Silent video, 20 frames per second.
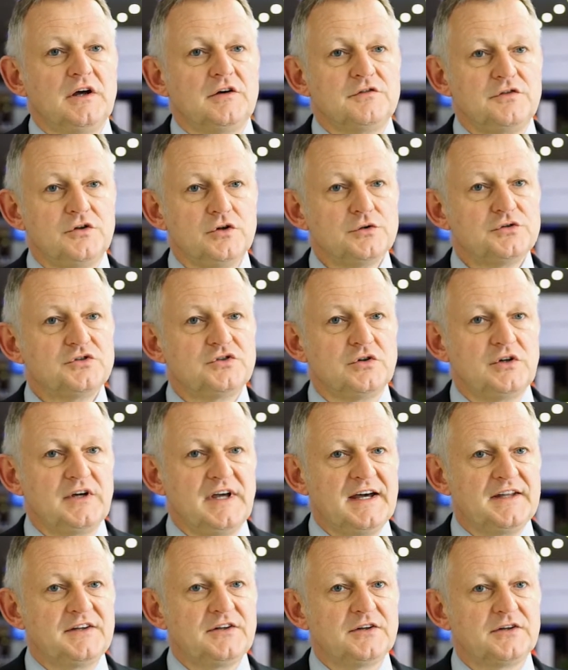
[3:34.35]
views
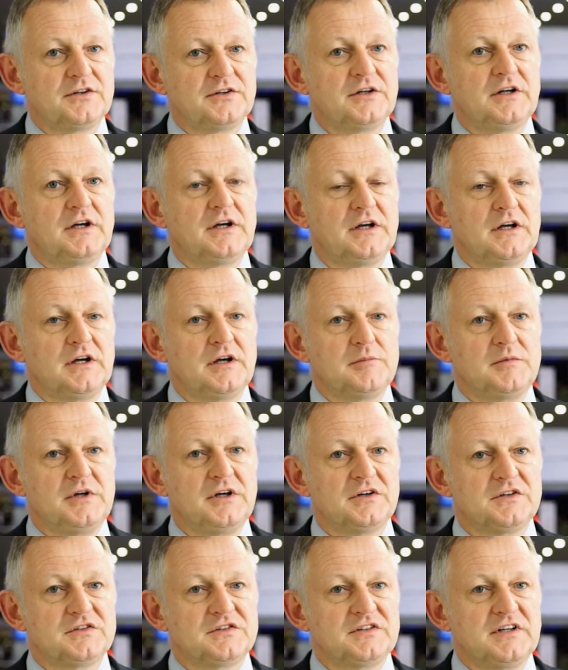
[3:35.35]
together,
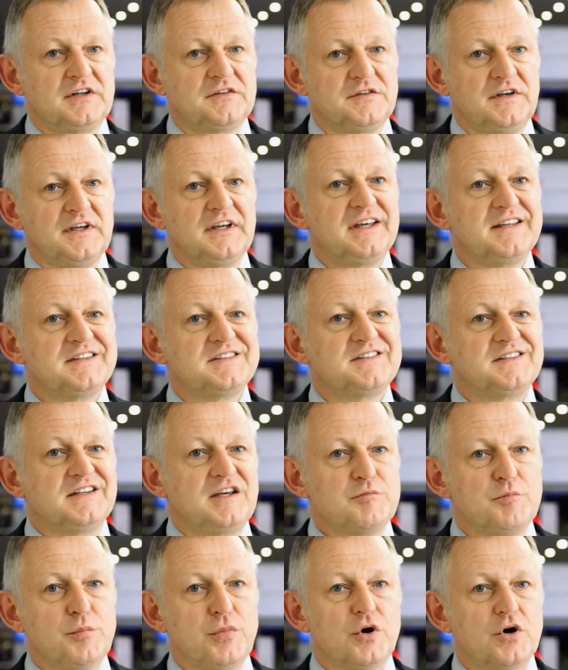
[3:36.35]
because I think it's
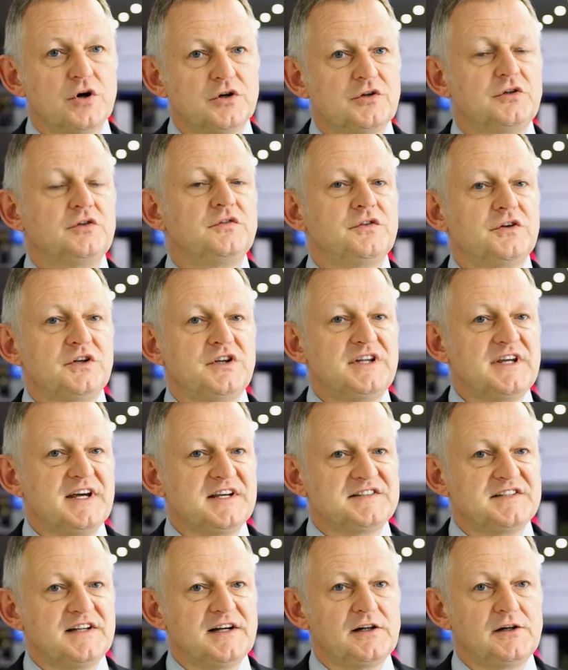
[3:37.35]
important for
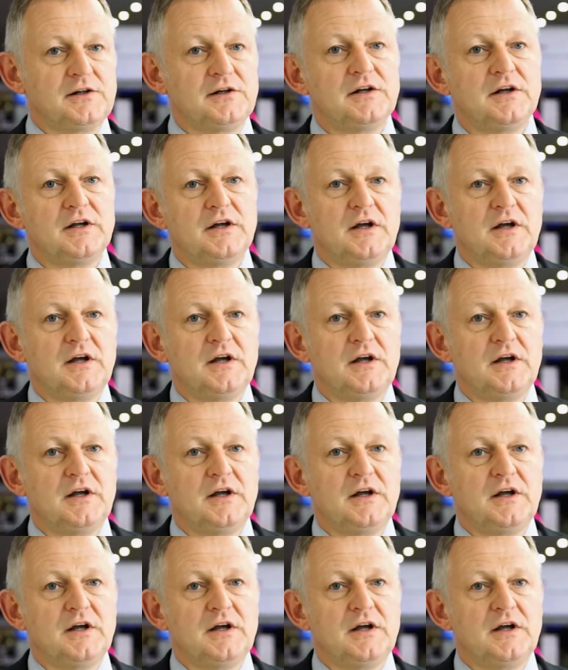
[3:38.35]
DSL